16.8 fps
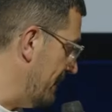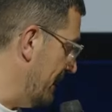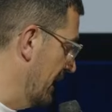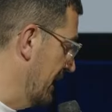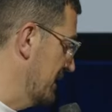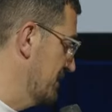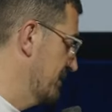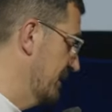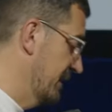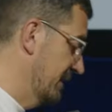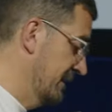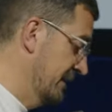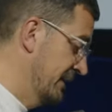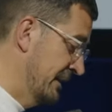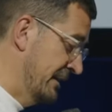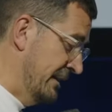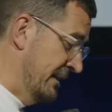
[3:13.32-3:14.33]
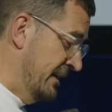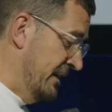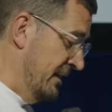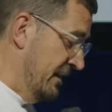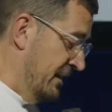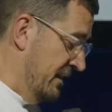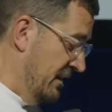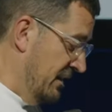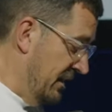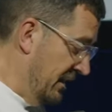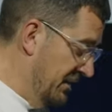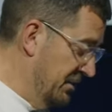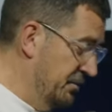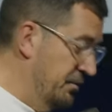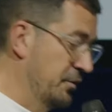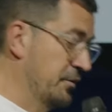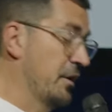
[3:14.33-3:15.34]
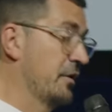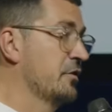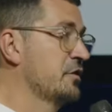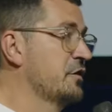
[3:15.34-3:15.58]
Amen. I don't know if you've ever